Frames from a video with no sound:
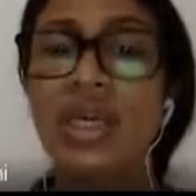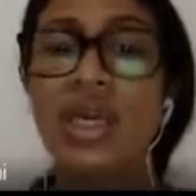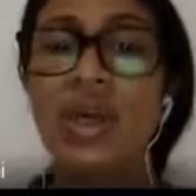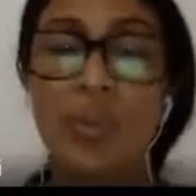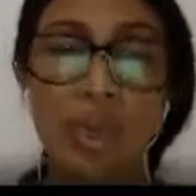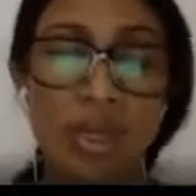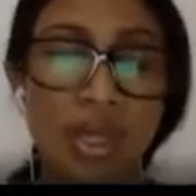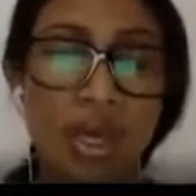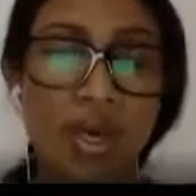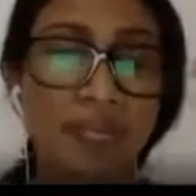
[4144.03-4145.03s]
when they
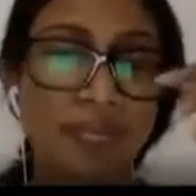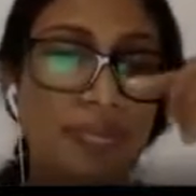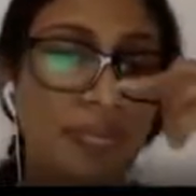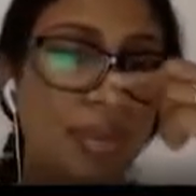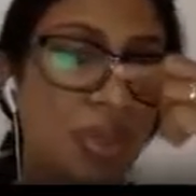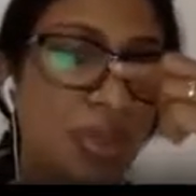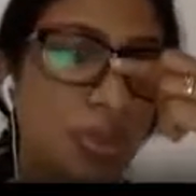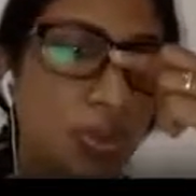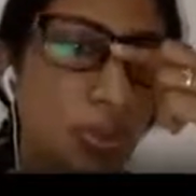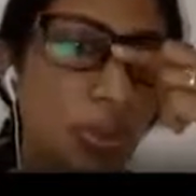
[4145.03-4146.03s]
are, because you
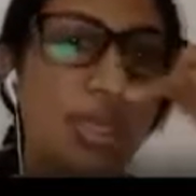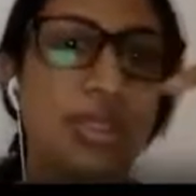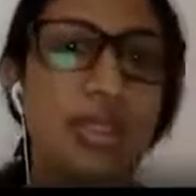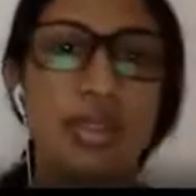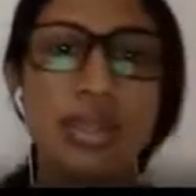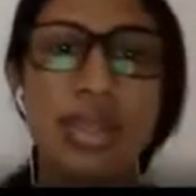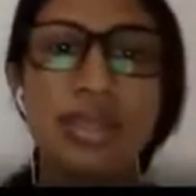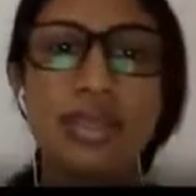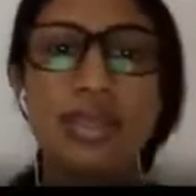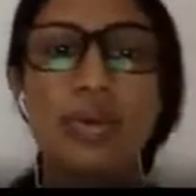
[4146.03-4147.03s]
know that
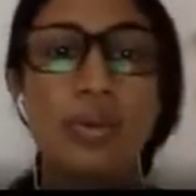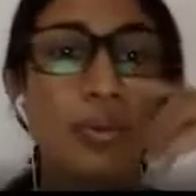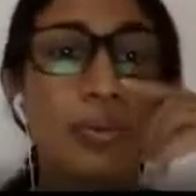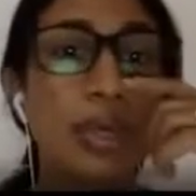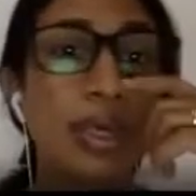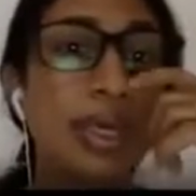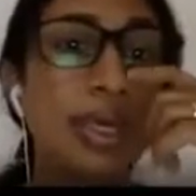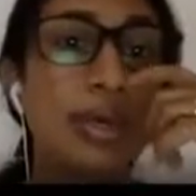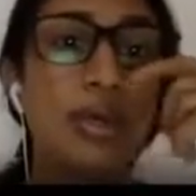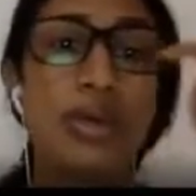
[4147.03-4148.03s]

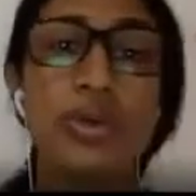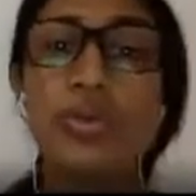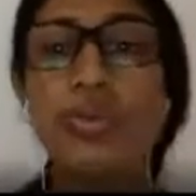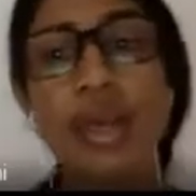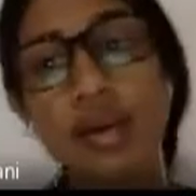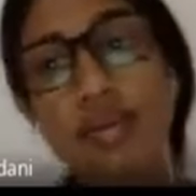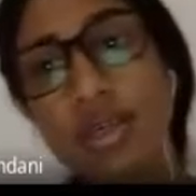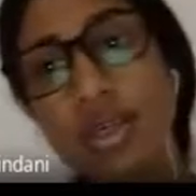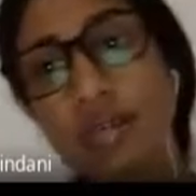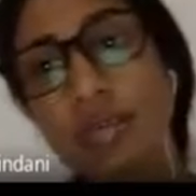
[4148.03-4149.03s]
you may have
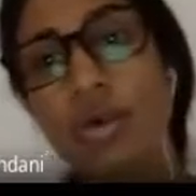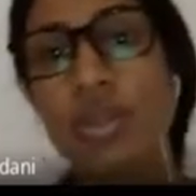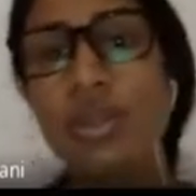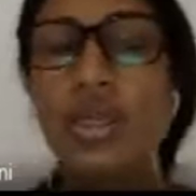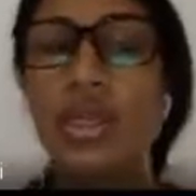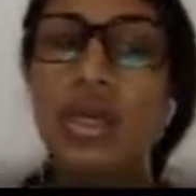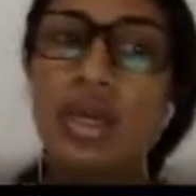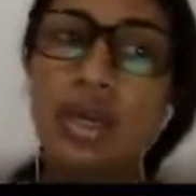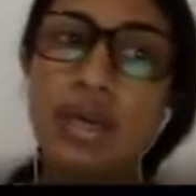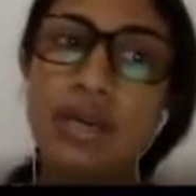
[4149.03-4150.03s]
heard about the
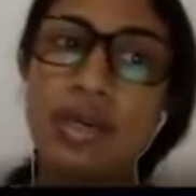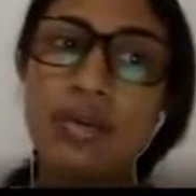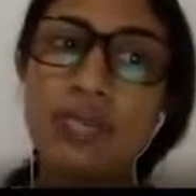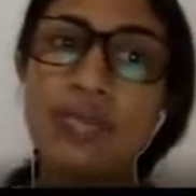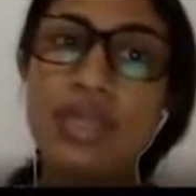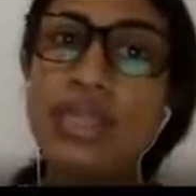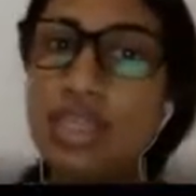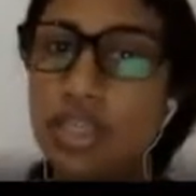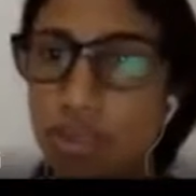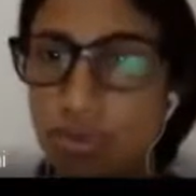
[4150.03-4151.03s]

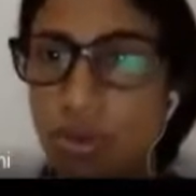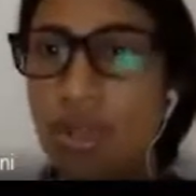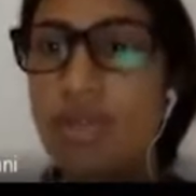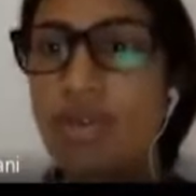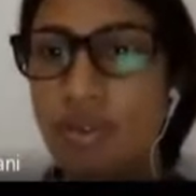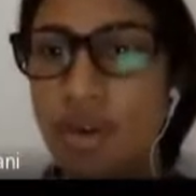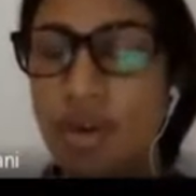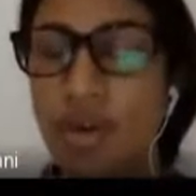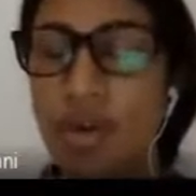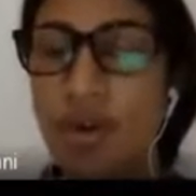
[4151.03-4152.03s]
International Monetary Fund
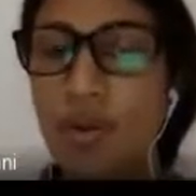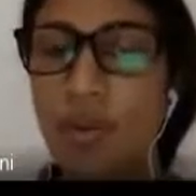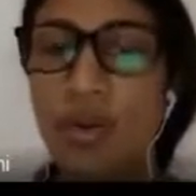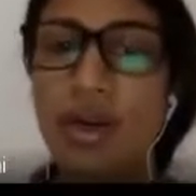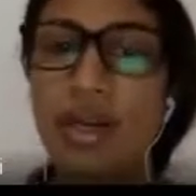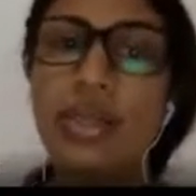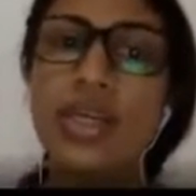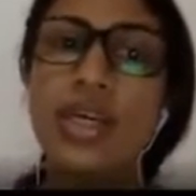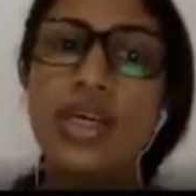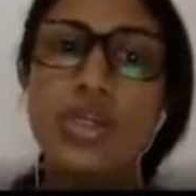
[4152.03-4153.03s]
and all, right?
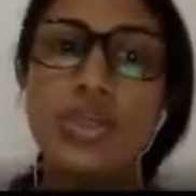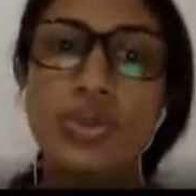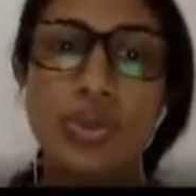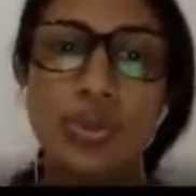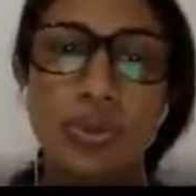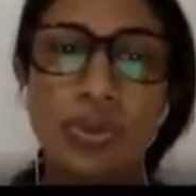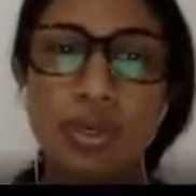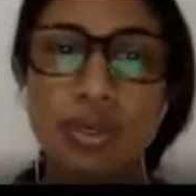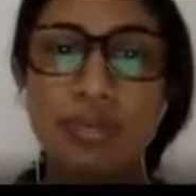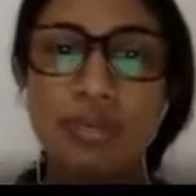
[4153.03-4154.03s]

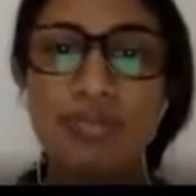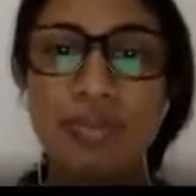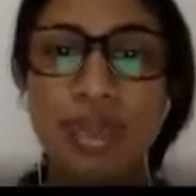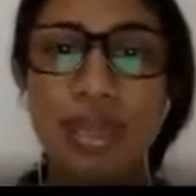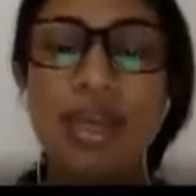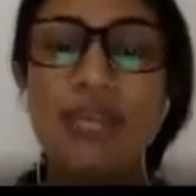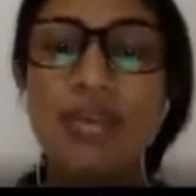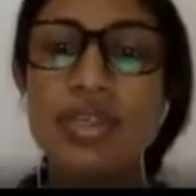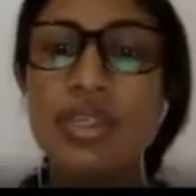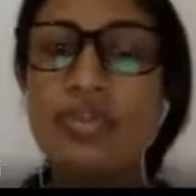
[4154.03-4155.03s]
So
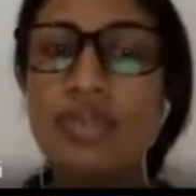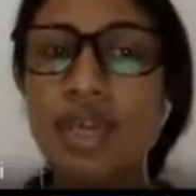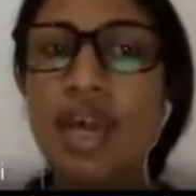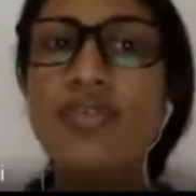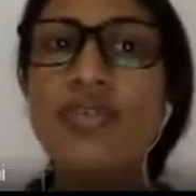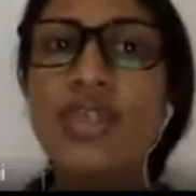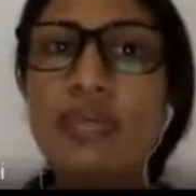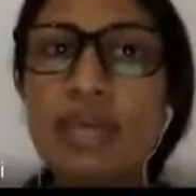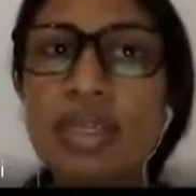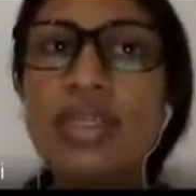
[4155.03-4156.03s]
likewise, that we have some
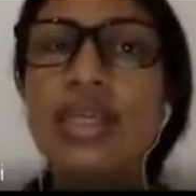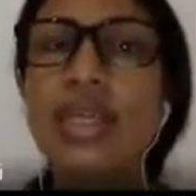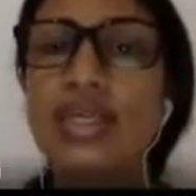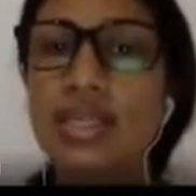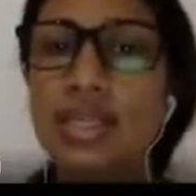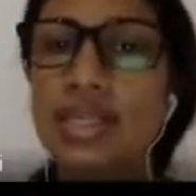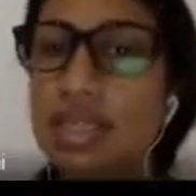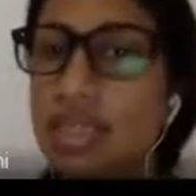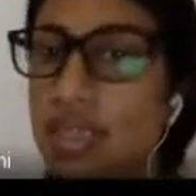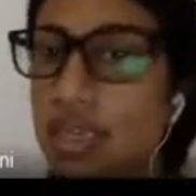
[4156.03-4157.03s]
international
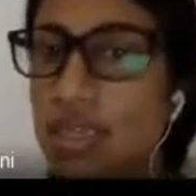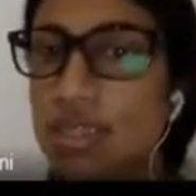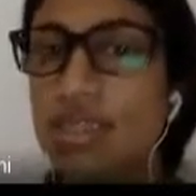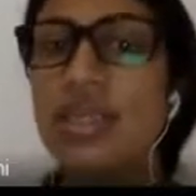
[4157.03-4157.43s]
linkages,